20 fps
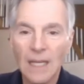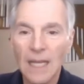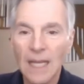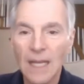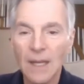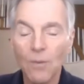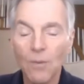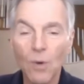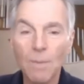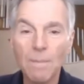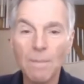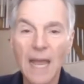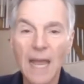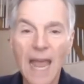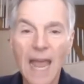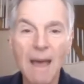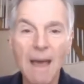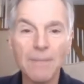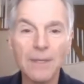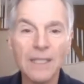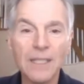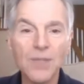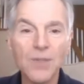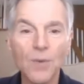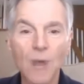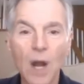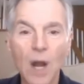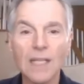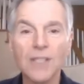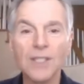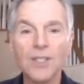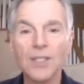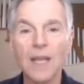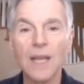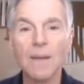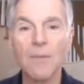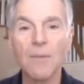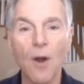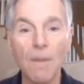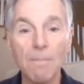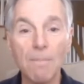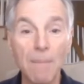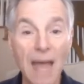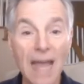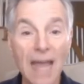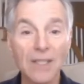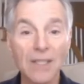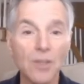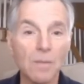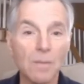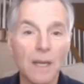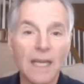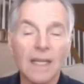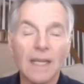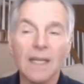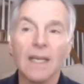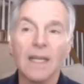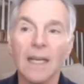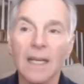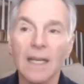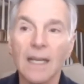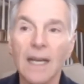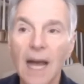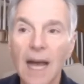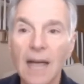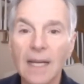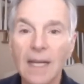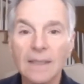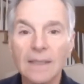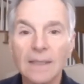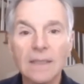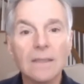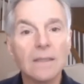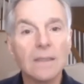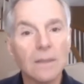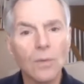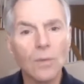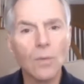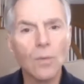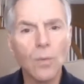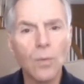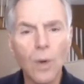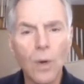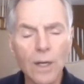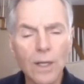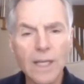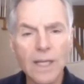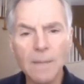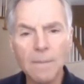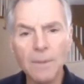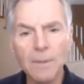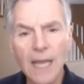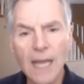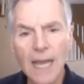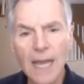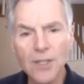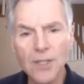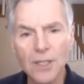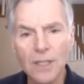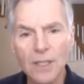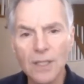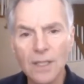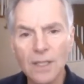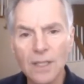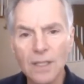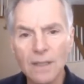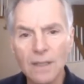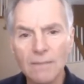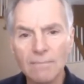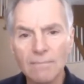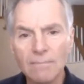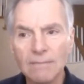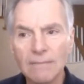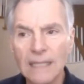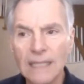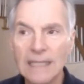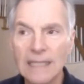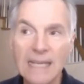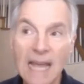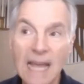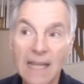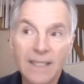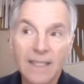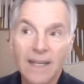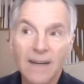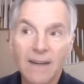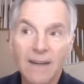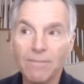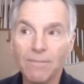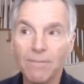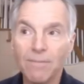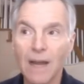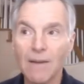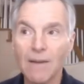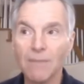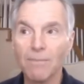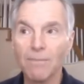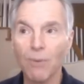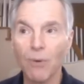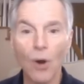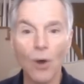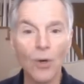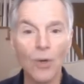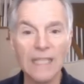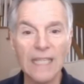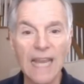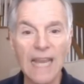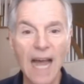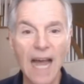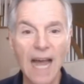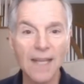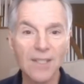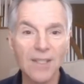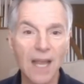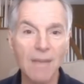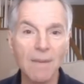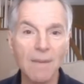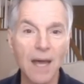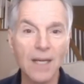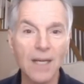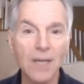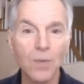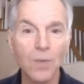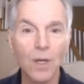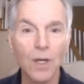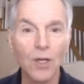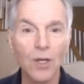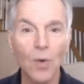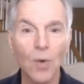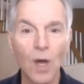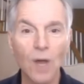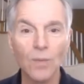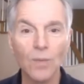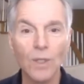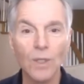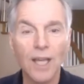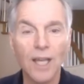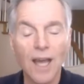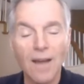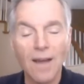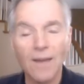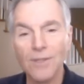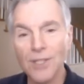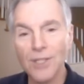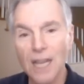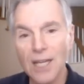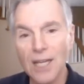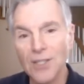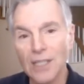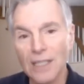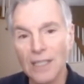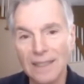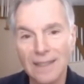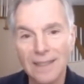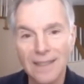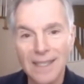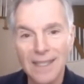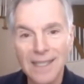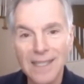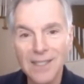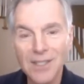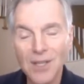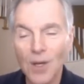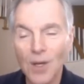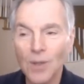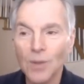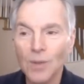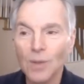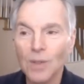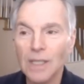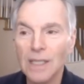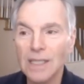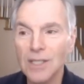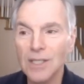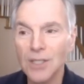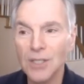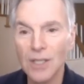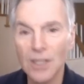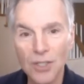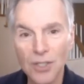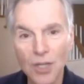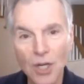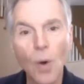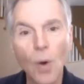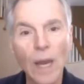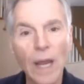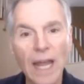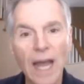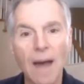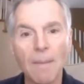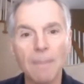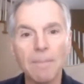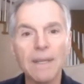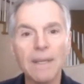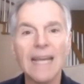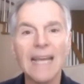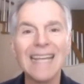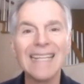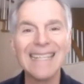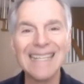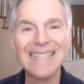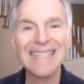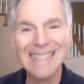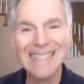And what may happen is Rollis say right back to me, what are the implications? And now that I've broken the ice, I might as well go on with the conversation. So it's showing up and then